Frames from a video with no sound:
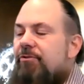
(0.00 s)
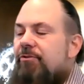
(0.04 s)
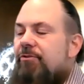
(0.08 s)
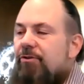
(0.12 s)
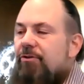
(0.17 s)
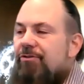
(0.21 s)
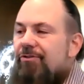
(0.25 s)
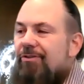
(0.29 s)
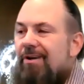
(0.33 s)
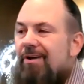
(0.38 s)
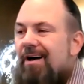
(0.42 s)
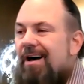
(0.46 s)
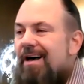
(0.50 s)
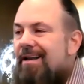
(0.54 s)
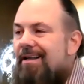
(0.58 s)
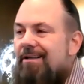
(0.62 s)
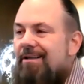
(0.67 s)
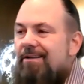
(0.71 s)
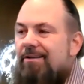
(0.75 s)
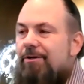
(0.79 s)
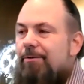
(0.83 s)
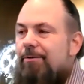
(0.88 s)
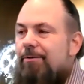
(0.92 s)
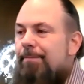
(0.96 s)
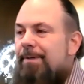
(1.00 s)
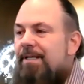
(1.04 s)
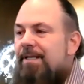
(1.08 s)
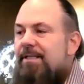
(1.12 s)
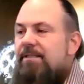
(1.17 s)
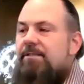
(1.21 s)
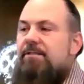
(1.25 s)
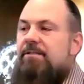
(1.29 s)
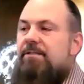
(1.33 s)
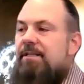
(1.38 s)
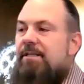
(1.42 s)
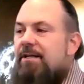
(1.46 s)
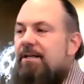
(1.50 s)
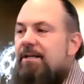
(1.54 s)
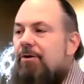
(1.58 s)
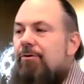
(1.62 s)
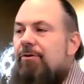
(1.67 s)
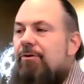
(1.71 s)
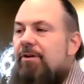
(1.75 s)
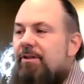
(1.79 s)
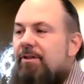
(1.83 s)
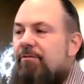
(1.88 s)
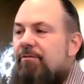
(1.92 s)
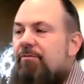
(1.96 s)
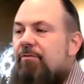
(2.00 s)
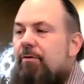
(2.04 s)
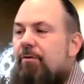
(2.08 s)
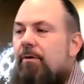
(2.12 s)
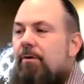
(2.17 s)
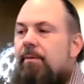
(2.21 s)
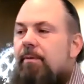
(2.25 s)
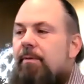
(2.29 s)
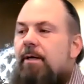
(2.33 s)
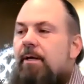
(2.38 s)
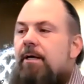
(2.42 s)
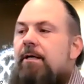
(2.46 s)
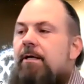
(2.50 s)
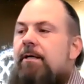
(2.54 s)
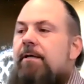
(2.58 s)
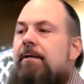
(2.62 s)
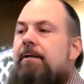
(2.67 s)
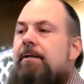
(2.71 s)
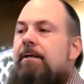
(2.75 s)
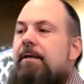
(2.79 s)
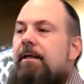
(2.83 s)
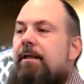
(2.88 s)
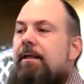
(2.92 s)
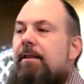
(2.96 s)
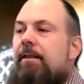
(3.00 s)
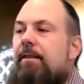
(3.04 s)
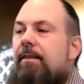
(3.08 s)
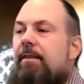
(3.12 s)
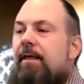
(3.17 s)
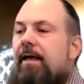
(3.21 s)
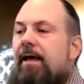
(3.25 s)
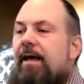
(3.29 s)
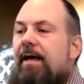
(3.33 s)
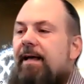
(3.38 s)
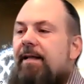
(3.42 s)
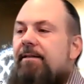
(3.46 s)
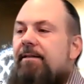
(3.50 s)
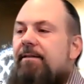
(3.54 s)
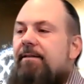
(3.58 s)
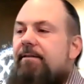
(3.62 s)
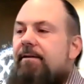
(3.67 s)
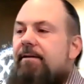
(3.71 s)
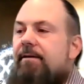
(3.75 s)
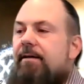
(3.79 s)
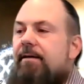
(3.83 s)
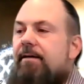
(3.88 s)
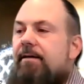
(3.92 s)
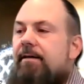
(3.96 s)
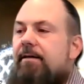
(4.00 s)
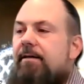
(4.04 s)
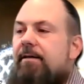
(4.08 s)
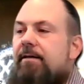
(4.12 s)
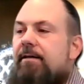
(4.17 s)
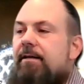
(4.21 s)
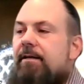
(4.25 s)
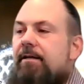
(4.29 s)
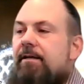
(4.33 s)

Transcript: So there's a lot of little pieces that go into the formula that, uh,